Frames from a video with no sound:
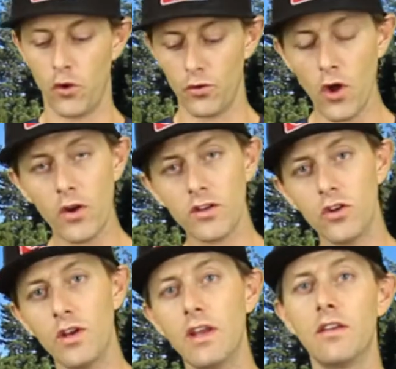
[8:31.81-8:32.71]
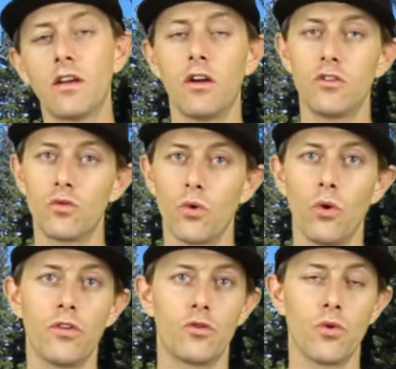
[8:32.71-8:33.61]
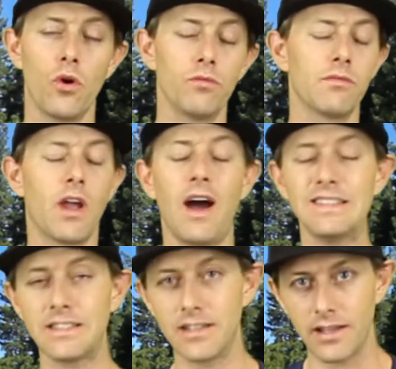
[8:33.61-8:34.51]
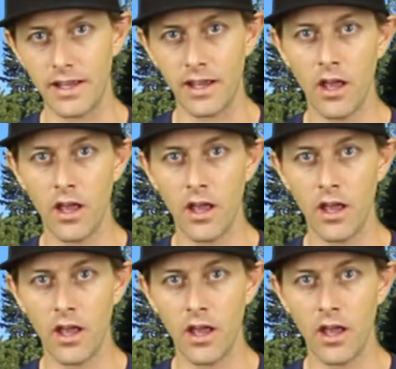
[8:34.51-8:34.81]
notice you need to control the drone constantly.